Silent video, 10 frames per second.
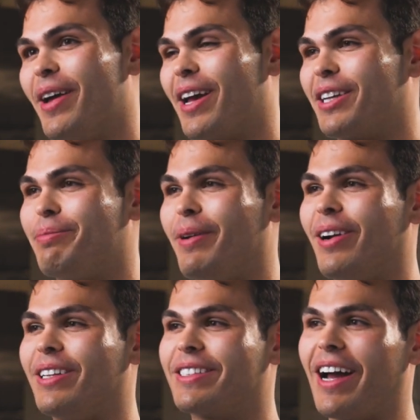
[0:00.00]
Big
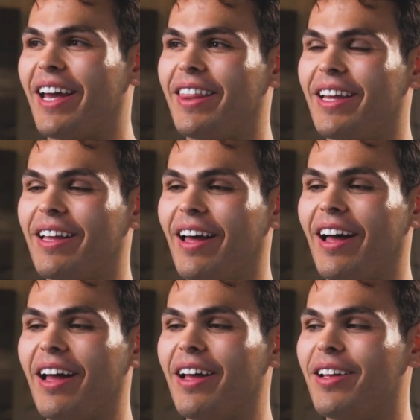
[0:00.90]
experience guy. I think,
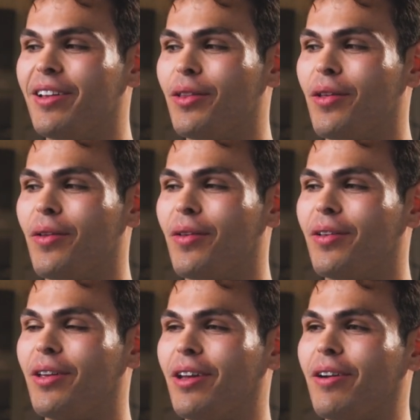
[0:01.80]

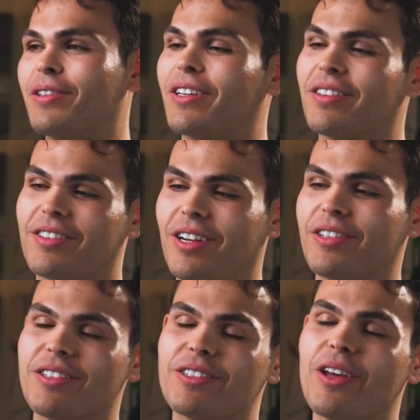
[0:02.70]
it's like
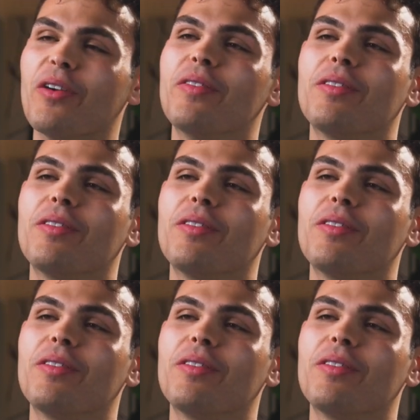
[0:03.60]
touching the stove.